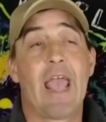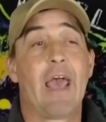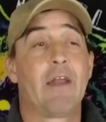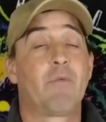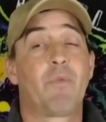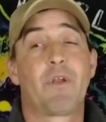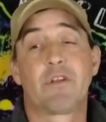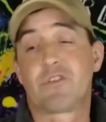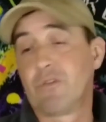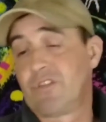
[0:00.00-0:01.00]
and
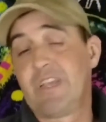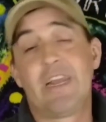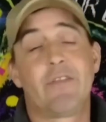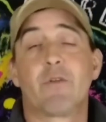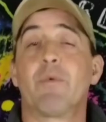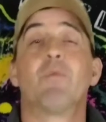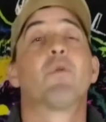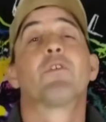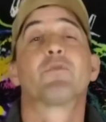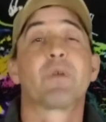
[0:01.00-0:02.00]
they're associating the
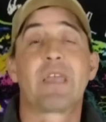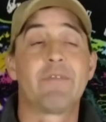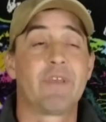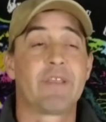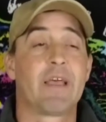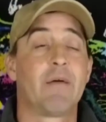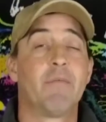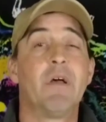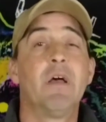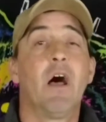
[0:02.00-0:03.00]
rewards we're giving
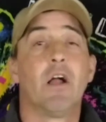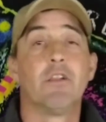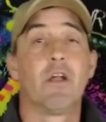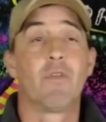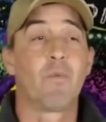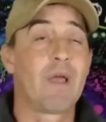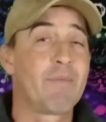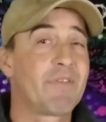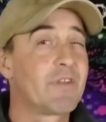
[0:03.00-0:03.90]
them along the way.